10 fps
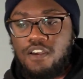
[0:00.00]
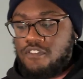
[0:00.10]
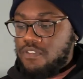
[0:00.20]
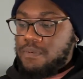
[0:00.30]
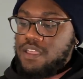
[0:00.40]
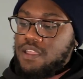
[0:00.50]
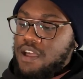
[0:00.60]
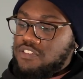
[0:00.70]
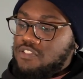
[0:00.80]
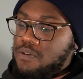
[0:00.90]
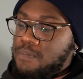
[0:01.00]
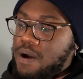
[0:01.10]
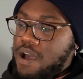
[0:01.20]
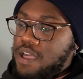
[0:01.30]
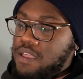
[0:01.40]
For me, I sold
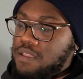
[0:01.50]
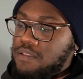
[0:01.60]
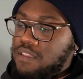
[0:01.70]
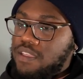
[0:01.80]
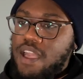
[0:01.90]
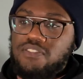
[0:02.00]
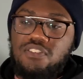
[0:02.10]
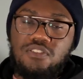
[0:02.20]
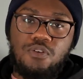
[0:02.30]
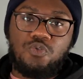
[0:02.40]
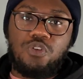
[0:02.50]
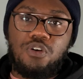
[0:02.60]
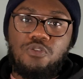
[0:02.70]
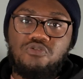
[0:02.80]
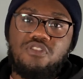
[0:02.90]
my Galaxy Note 20
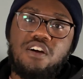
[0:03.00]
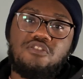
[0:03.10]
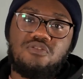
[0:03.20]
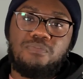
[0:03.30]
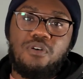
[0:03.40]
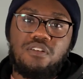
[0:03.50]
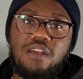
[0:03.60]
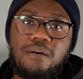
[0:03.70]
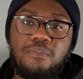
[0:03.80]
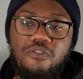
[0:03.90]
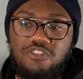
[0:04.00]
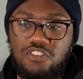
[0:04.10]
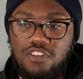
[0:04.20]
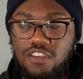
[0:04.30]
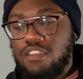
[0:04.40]
Ultra that I bought
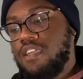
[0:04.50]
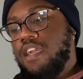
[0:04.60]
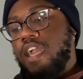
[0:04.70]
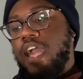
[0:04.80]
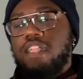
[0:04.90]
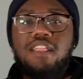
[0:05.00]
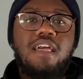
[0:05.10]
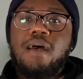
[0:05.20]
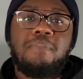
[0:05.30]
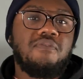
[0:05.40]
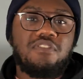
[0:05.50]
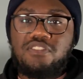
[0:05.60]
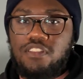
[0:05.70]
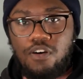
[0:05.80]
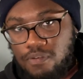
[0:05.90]
recently, and I didn't have to pay for this
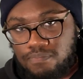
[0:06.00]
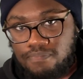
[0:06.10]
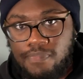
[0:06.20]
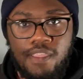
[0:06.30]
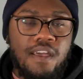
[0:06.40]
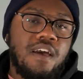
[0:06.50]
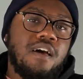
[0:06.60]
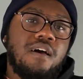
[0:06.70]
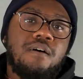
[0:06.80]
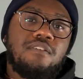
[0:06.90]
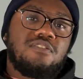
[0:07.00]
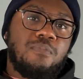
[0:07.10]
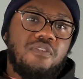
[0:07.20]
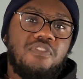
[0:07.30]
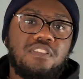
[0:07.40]
at all.
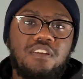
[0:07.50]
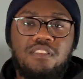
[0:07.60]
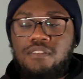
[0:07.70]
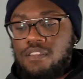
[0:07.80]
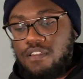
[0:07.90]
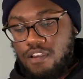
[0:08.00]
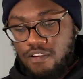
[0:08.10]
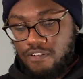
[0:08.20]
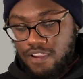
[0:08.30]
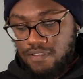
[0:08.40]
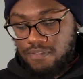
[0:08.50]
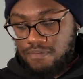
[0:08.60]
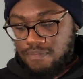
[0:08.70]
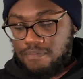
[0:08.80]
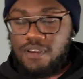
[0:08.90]
Smart funding. Alright.
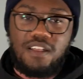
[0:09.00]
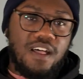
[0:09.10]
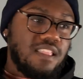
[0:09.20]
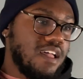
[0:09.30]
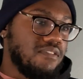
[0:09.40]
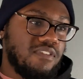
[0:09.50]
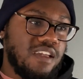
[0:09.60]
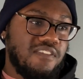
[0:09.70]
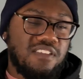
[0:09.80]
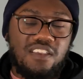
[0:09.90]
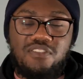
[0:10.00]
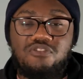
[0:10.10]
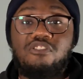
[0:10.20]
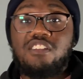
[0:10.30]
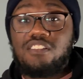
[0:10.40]
But now I don't really have anything else to
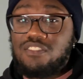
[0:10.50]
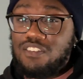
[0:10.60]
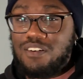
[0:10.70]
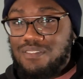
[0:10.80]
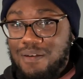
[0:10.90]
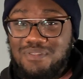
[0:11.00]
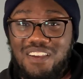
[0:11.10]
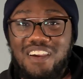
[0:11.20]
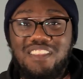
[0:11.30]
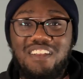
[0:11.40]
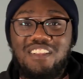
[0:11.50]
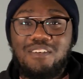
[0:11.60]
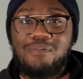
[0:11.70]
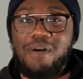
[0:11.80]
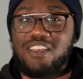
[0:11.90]
trade in, so I'm stuck in a
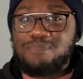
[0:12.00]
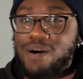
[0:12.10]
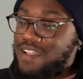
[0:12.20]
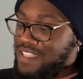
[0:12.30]
little bad spot.